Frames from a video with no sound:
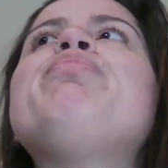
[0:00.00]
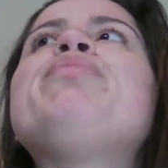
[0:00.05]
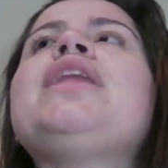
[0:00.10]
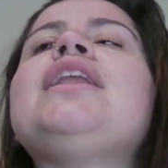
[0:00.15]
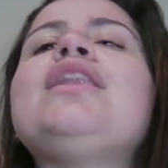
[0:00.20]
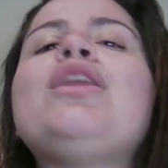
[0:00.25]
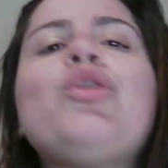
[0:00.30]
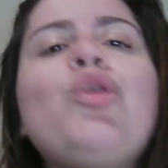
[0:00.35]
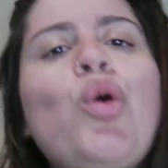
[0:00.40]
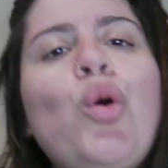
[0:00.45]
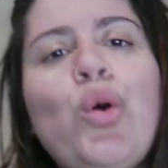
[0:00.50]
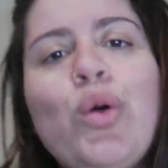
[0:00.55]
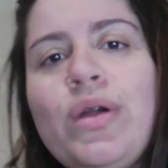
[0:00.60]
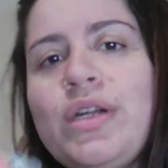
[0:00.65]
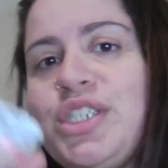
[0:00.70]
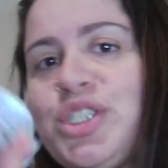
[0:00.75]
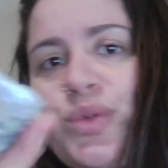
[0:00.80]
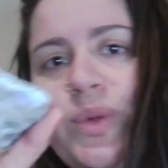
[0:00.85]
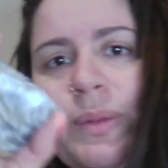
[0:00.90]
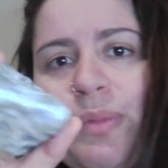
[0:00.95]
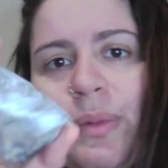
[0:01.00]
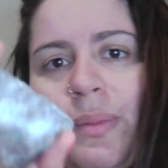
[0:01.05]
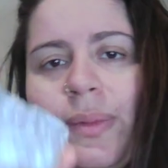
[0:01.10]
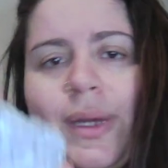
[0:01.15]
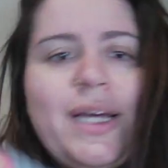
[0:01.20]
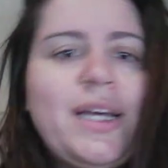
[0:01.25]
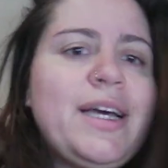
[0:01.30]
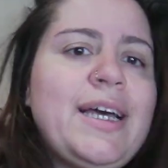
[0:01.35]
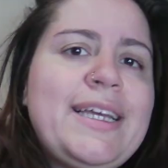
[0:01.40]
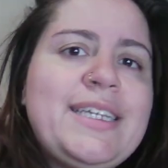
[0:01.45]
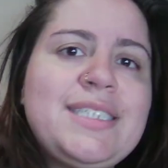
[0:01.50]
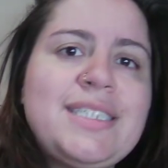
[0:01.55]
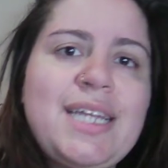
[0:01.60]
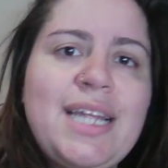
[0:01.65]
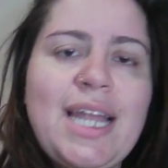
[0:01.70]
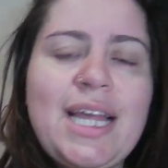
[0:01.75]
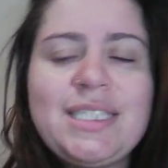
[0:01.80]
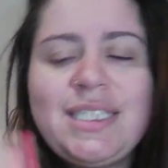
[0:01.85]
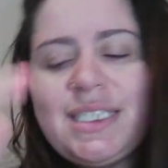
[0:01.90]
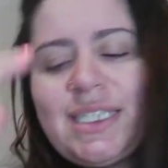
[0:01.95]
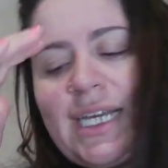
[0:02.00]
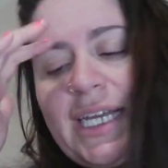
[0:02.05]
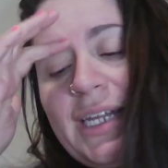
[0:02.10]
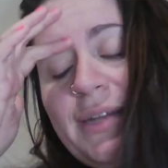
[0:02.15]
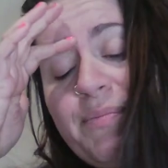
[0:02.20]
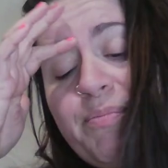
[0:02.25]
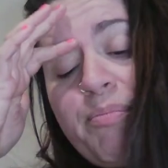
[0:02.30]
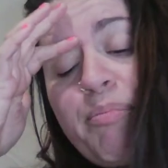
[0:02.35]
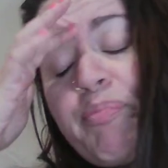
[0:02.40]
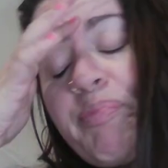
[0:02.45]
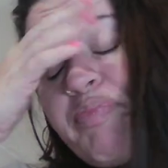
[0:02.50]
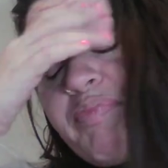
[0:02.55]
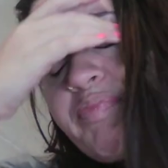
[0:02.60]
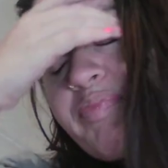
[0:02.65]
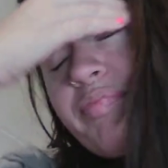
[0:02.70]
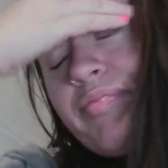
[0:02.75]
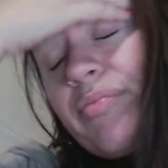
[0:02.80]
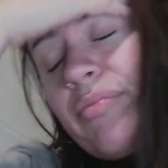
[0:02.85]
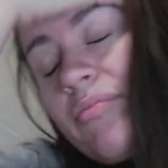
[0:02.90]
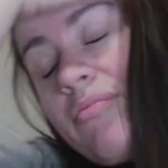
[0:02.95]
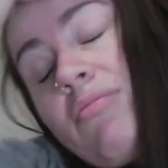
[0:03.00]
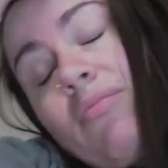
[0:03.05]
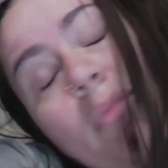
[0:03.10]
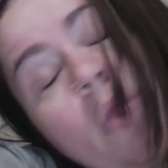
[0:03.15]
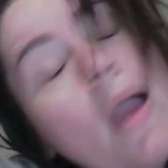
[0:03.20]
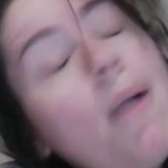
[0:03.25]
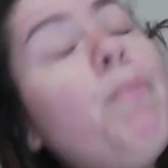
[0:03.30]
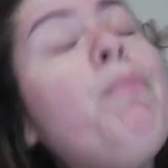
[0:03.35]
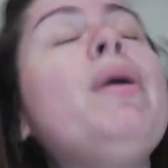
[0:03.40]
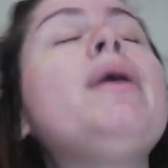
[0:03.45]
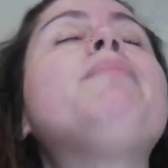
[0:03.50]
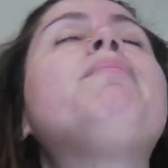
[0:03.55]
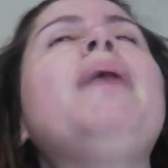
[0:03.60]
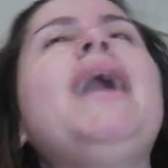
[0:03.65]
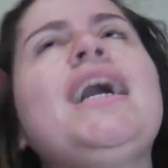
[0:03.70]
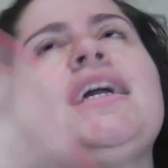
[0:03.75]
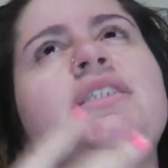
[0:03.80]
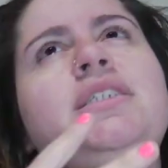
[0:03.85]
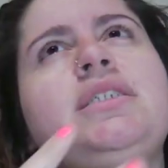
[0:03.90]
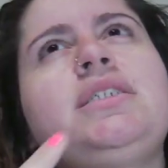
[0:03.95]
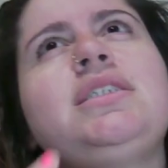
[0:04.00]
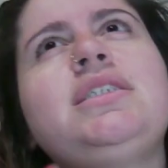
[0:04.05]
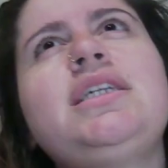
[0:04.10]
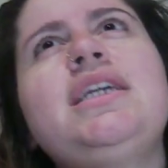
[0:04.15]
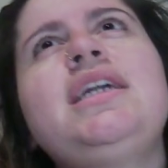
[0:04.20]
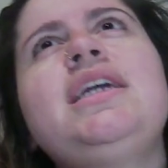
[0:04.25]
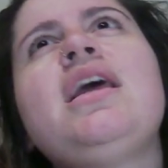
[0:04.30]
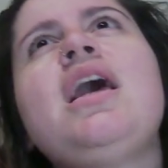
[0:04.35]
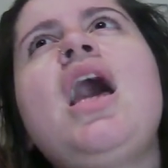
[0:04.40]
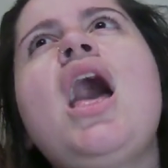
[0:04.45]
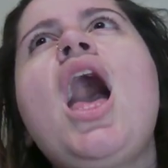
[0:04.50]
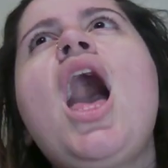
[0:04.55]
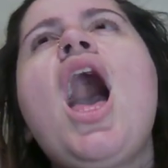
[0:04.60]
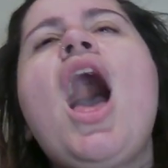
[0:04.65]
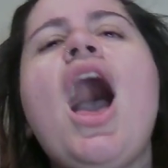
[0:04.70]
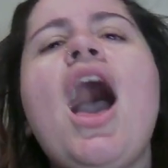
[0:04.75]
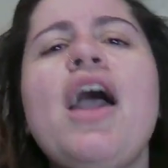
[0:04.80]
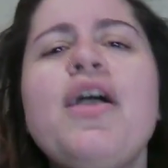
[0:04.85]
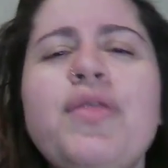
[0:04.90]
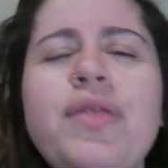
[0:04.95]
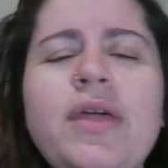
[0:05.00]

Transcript: little aura sweep of a Celestite. But back to Steed. I